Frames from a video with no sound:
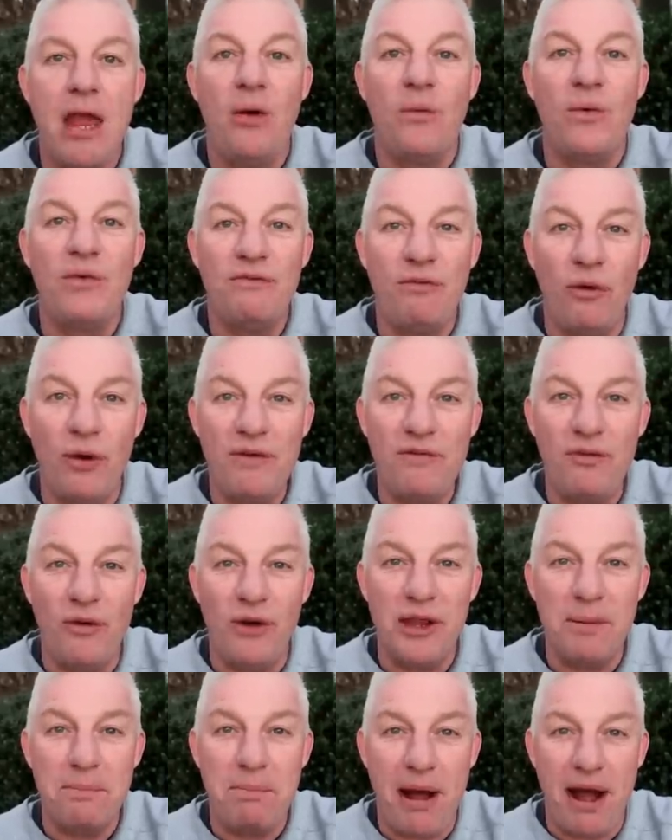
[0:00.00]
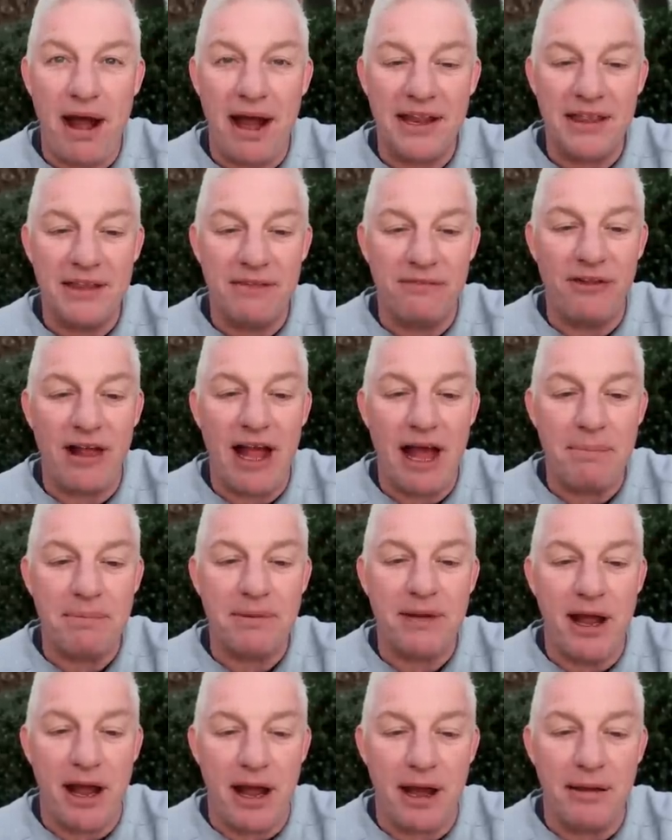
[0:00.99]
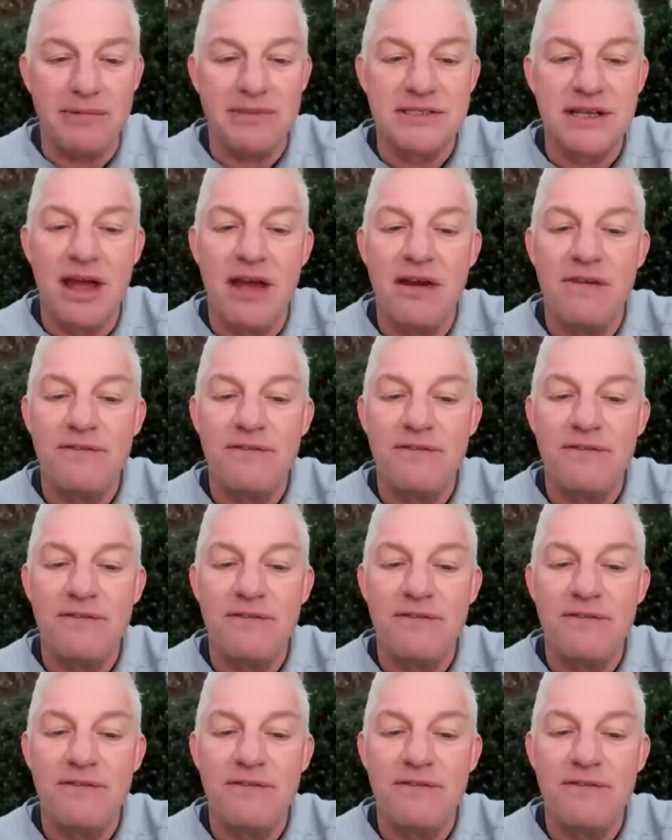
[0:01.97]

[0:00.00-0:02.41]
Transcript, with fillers: With 44 in the pot, the flop comes.